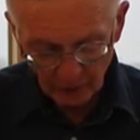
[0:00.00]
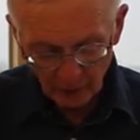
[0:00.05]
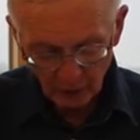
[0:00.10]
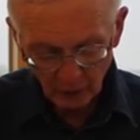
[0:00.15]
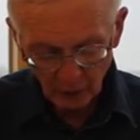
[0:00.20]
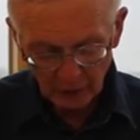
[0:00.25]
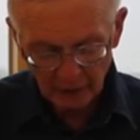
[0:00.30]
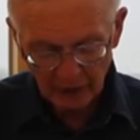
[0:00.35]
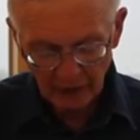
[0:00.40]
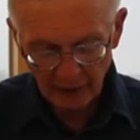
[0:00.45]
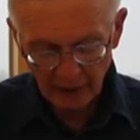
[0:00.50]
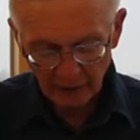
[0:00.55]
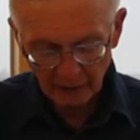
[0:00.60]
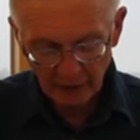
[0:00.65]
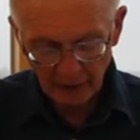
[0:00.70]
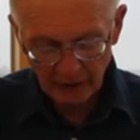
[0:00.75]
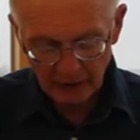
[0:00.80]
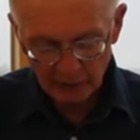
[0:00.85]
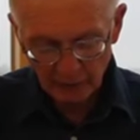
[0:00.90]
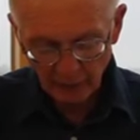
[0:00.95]
What Kant
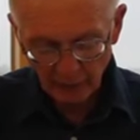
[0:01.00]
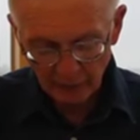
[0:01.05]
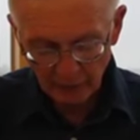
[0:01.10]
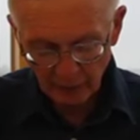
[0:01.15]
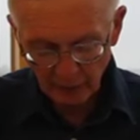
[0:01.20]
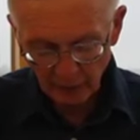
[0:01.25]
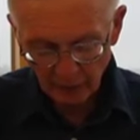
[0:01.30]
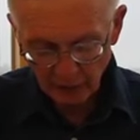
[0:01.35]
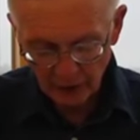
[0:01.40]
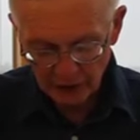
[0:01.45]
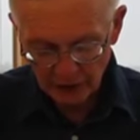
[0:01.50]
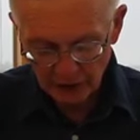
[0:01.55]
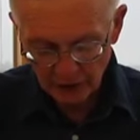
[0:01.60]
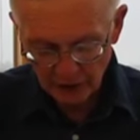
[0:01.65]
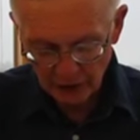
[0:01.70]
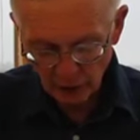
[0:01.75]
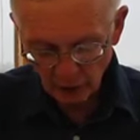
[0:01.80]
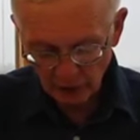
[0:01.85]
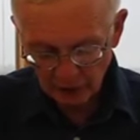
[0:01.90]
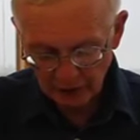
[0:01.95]
means by pure reason
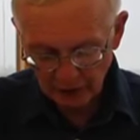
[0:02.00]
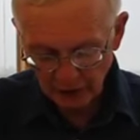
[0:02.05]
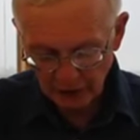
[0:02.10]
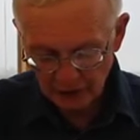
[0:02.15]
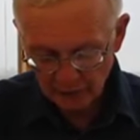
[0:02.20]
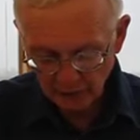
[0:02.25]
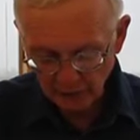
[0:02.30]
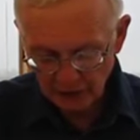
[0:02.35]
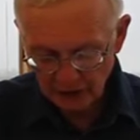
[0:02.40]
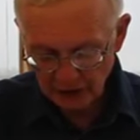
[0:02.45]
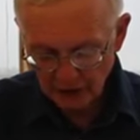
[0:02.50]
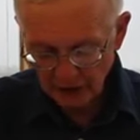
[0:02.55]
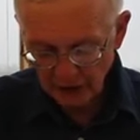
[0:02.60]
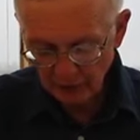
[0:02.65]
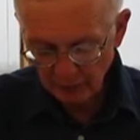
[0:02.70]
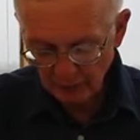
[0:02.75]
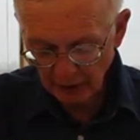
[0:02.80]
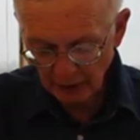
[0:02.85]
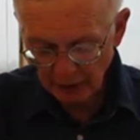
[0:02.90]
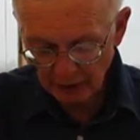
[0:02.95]
is what takes place in the
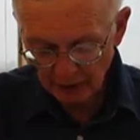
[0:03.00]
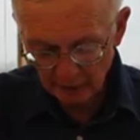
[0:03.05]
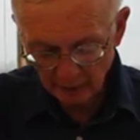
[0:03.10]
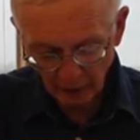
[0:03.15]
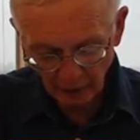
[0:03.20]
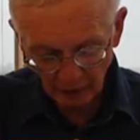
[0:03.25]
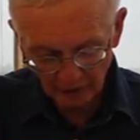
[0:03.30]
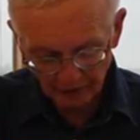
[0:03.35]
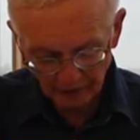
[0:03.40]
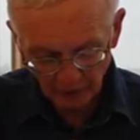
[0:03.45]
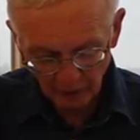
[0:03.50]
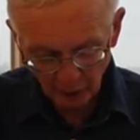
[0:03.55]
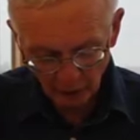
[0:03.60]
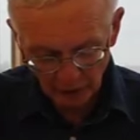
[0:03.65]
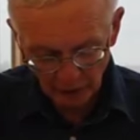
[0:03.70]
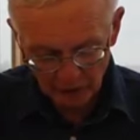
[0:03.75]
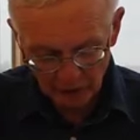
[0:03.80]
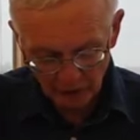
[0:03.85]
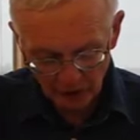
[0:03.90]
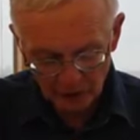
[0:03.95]
mind apart from what
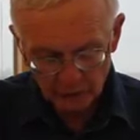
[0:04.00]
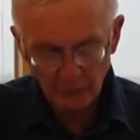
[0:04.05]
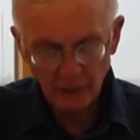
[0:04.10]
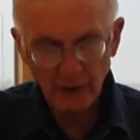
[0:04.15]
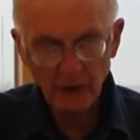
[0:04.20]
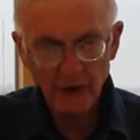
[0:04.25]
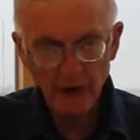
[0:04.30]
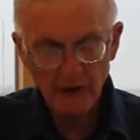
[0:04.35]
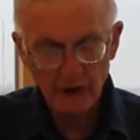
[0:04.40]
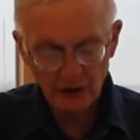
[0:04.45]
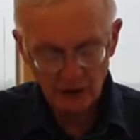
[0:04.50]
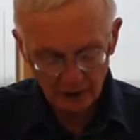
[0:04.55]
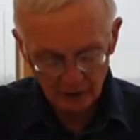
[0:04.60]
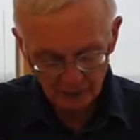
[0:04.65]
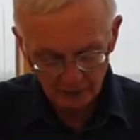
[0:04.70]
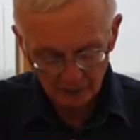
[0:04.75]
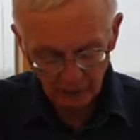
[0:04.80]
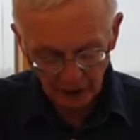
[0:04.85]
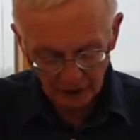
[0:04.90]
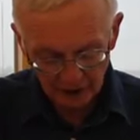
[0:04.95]
is experienced
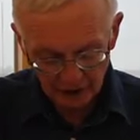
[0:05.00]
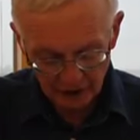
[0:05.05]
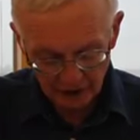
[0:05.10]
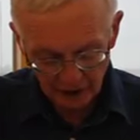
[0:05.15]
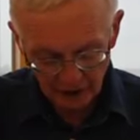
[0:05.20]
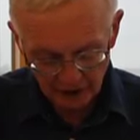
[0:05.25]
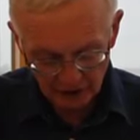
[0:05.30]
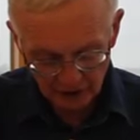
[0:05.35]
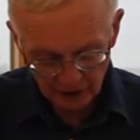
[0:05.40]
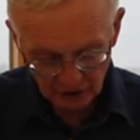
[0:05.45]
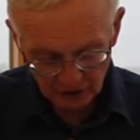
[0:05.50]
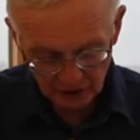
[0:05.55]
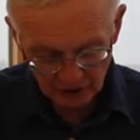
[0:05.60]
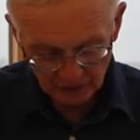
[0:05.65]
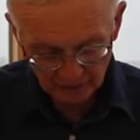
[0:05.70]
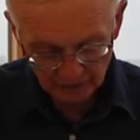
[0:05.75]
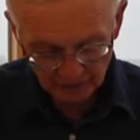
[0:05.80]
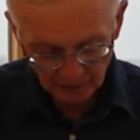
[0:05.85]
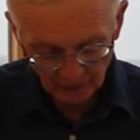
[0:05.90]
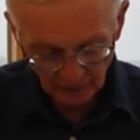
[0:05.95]
by the senses.
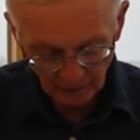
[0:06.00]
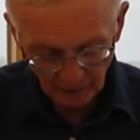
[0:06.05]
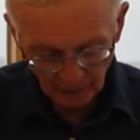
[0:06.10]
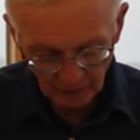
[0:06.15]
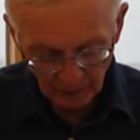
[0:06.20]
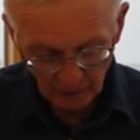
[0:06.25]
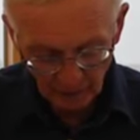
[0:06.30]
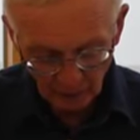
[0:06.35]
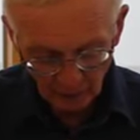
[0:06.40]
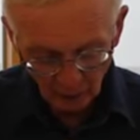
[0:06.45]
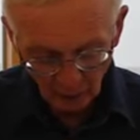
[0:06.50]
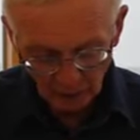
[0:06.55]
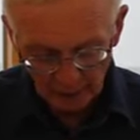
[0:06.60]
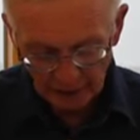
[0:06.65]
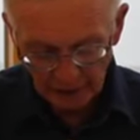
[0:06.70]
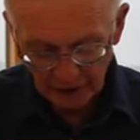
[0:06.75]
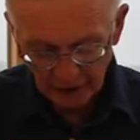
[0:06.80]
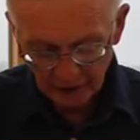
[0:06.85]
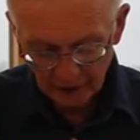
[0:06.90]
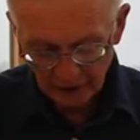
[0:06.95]
What
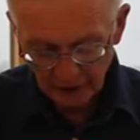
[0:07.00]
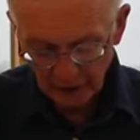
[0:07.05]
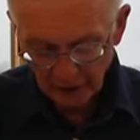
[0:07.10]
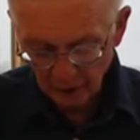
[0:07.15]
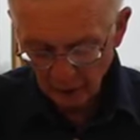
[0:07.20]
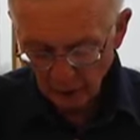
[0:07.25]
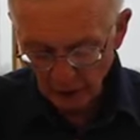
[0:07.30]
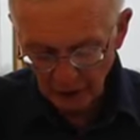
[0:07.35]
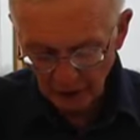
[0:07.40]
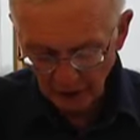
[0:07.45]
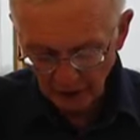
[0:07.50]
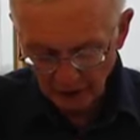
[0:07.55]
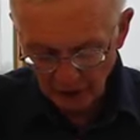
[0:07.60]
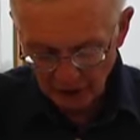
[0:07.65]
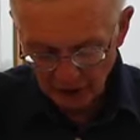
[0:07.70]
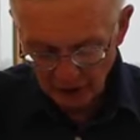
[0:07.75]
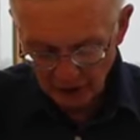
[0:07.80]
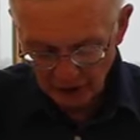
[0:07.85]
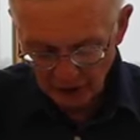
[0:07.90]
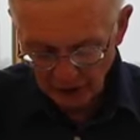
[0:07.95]
Kant didn't
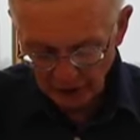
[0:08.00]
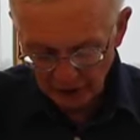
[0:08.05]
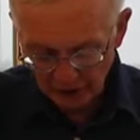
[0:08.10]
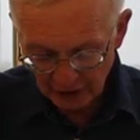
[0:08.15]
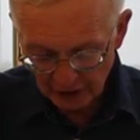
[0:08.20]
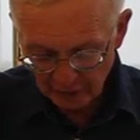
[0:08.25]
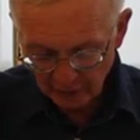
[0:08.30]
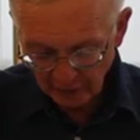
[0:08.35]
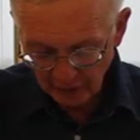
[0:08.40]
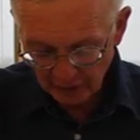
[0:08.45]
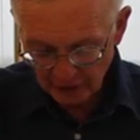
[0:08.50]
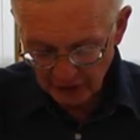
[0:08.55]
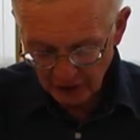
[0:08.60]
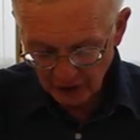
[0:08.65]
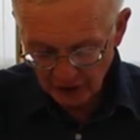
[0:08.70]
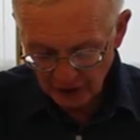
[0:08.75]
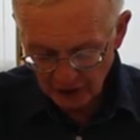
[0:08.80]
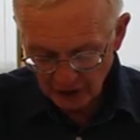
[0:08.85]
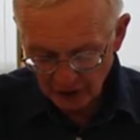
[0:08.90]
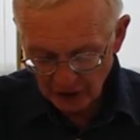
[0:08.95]
realize is that experience
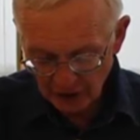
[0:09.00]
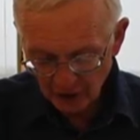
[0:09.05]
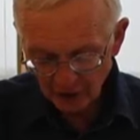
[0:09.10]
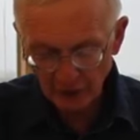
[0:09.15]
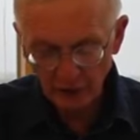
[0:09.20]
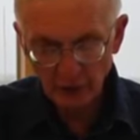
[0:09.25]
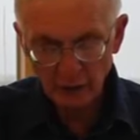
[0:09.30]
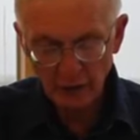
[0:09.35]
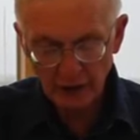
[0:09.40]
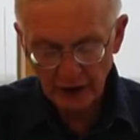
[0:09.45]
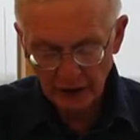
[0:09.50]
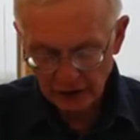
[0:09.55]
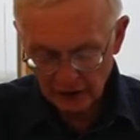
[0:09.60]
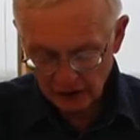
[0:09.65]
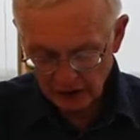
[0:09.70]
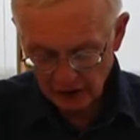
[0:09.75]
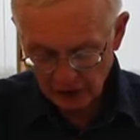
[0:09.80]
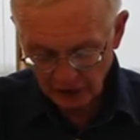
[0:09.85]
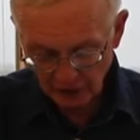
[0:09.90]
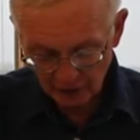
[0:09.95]
consists of the
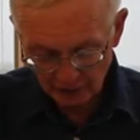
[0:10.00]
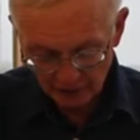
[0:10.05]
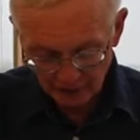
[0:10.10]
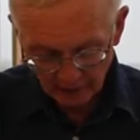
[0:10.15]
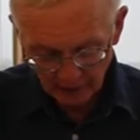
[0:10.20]
relationship